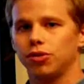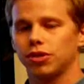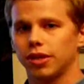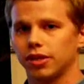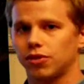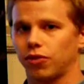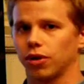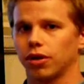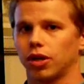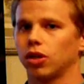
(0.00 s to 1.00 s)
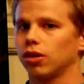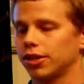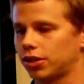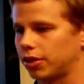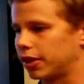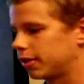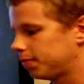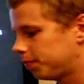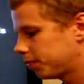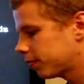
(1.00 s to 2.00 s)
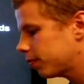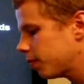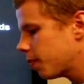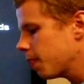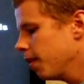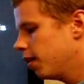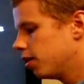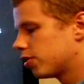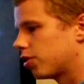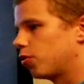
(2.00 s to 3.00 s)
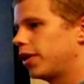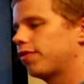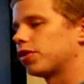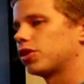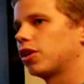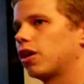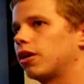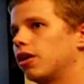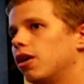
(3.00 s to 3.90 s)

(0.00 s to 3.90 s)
this for clustering? So we have to start